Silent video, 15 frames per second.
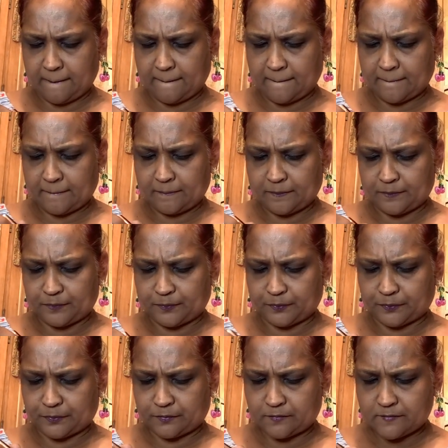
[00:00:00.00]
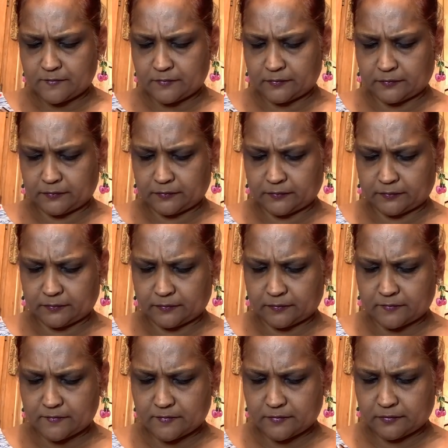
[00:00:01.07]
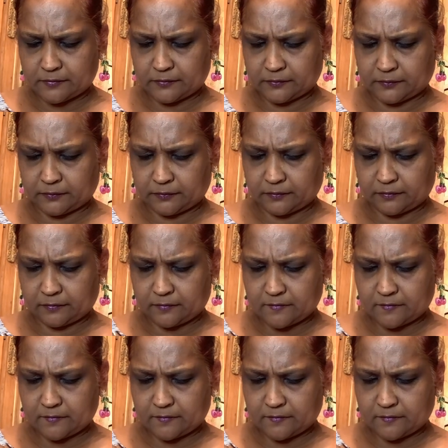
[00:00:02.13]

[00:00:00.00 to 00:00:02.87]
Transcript: [no speech]